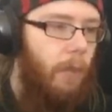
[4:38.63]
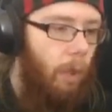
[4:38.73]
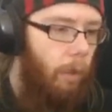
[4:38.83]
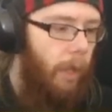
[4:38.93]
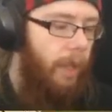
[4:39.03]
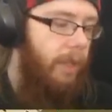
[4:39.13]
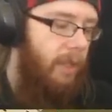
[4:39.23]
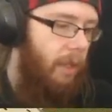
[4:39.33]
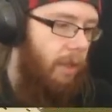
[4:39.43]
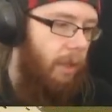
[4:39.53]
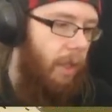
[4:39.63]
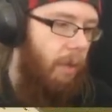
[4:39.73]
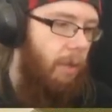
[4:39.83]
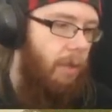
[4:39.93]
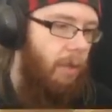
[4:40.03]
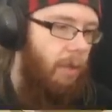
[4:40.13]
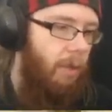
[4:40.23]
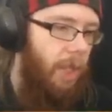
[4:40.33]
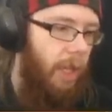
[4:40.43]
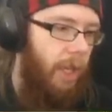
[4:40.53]
Oh yeah, there's another thing I wanted to
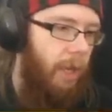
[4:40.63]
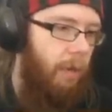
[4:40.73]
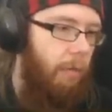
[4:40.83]
check out.